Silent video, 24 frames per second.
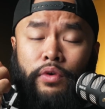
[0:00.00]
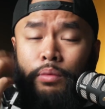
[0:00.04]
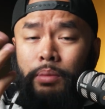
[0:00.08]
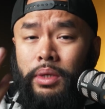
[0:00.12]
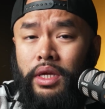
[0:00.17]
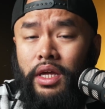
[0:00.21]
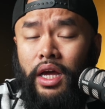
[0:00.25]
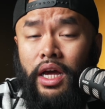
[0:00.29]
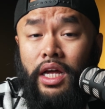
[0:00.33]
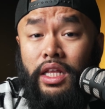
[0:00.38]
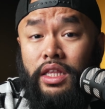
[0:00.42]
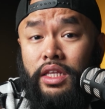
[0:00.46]
For
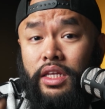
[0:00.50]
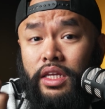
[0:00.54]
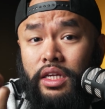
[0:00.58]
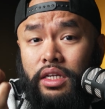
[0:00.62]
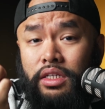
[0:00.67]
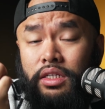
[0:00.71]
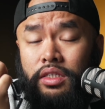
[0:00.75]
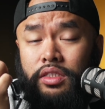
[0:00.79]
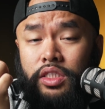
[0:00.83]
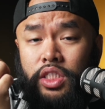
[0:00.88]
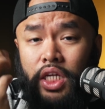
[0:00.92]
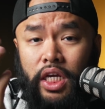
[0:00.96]
me, I
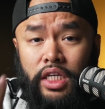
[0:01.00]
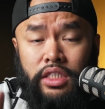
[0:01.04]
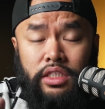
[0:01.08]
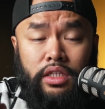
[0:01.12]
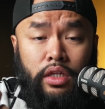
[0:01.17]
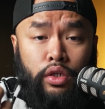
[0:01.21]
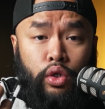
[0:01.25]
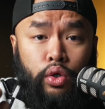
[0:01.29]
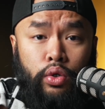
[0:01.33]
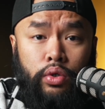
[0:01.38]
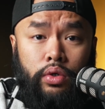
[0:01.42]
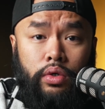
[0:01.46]
think text
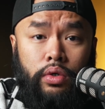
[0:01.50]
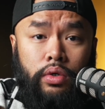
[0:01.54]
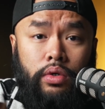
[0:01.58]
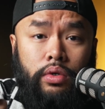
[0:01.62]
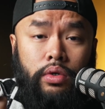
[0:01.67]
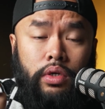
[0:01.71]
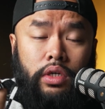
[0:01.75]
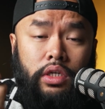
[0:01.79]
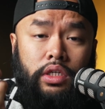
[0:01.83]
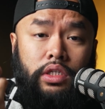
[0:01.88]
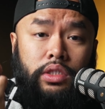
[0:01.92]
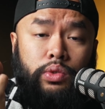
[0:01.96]
and logo
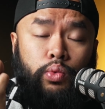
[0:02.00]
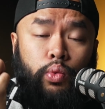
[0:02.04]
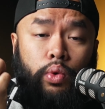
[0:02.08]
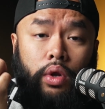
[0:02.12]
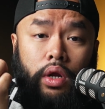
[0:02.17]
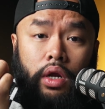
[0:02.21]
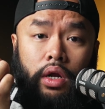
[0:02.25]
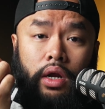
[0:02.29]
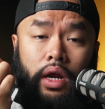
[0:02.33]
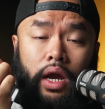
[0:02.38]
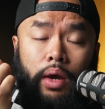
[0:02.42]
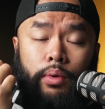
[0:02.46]
is
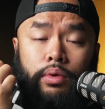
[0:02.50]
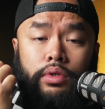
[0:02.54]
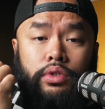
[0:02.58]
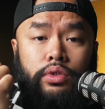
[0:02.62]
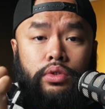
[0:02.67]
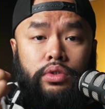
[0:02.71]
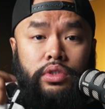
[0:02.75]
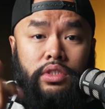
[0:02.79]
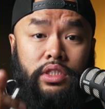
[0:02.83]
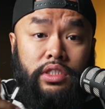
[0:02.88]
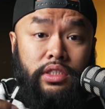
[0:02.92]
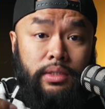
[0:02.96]
where I would
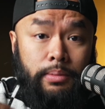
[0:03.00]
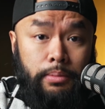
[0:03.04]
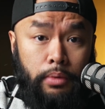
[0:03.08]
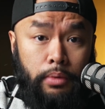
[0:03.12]
use this the